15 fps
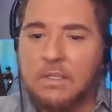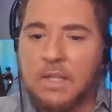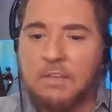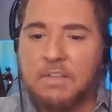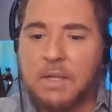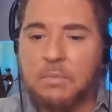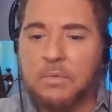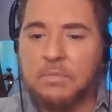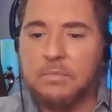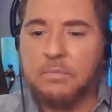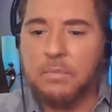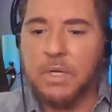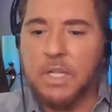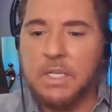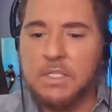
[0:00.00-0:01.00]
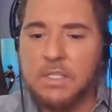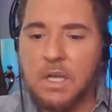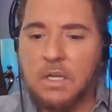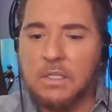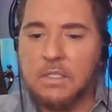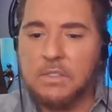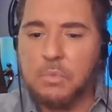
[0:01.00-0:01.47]
love him when he's
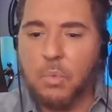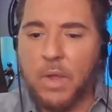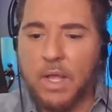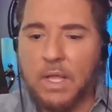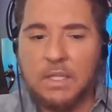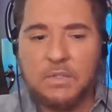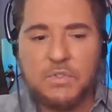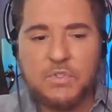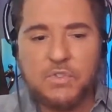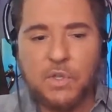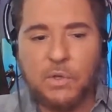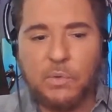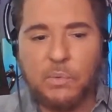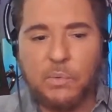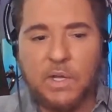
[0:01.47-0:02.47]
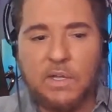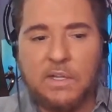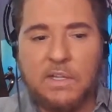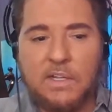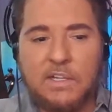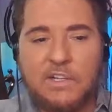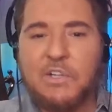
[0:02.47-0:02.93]
on as well. So uh,
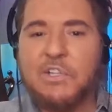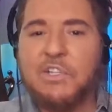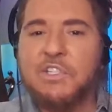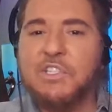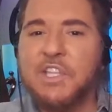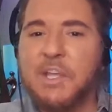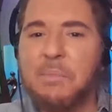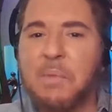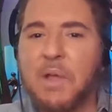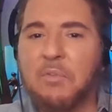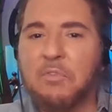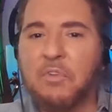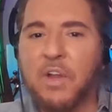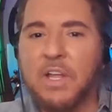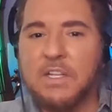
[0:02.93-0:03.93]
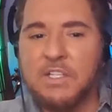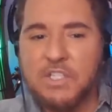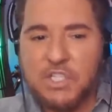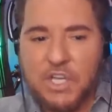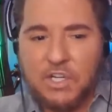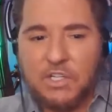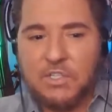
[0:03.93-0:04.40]
good to see you, my friend.
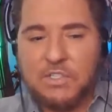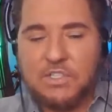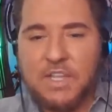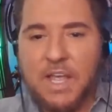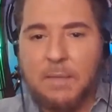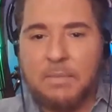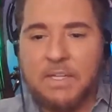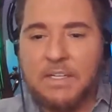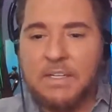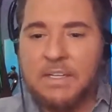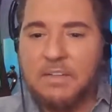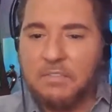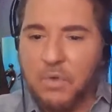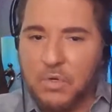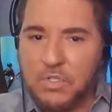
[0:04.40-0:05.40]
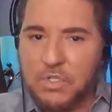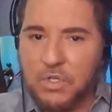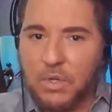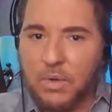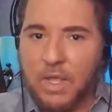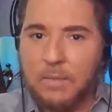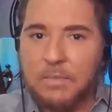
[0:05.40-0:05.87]
Cheers, Emmett. Of course, you
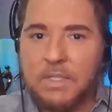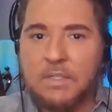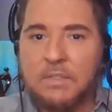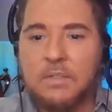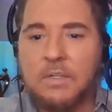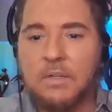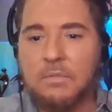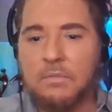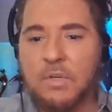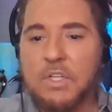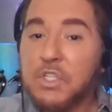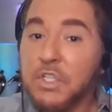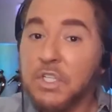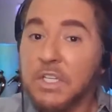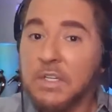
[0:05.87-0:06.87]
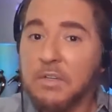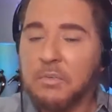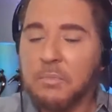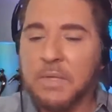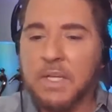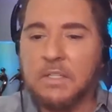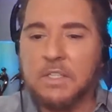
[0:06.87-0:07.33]
know Emmett originally
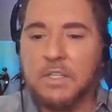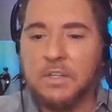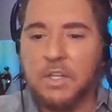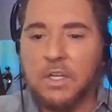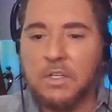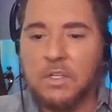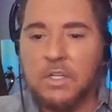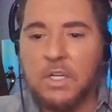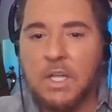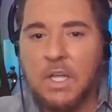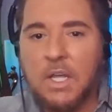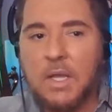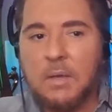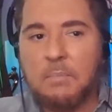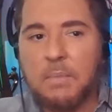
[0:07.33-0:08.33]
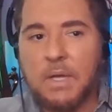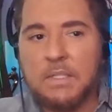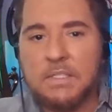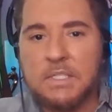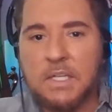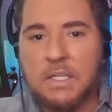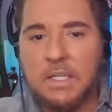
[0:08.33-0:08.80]
from Celtic Thunder,
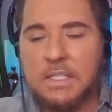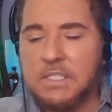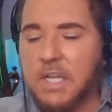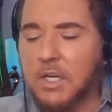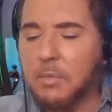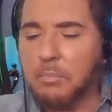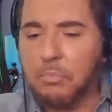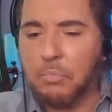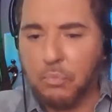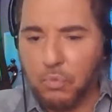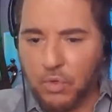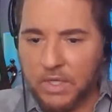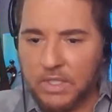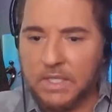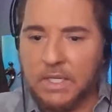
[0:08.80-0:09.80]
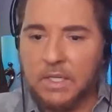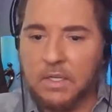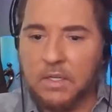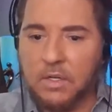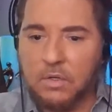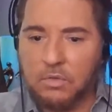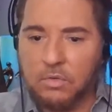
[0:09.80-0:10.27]
but uh, he's got a
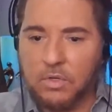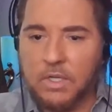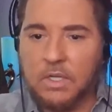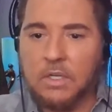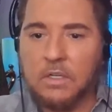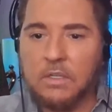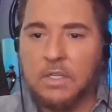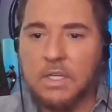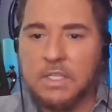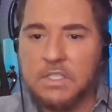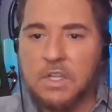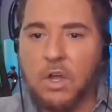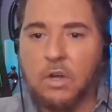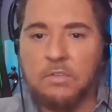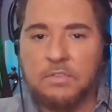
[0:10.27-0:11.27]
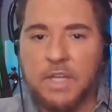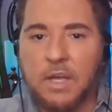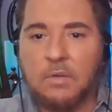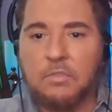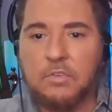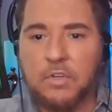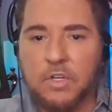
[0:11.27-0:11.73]
brilliant career that he's carved
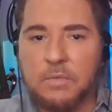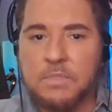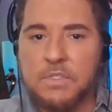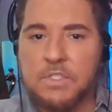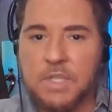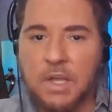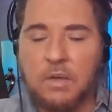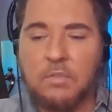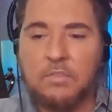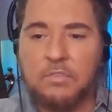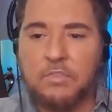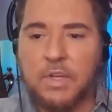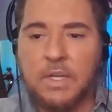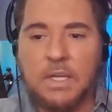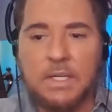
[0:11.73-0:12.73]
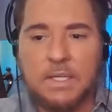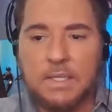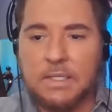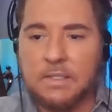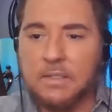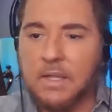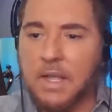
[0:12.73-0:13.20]
out for himself.
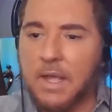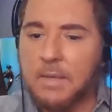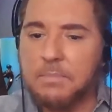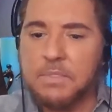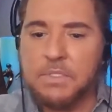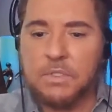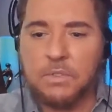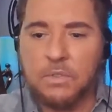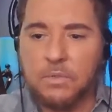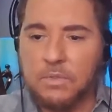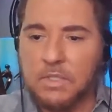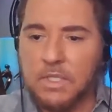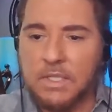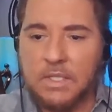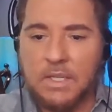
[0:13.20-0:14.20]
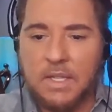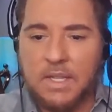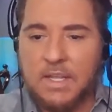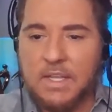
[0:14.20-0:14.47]
Uh, absolutely.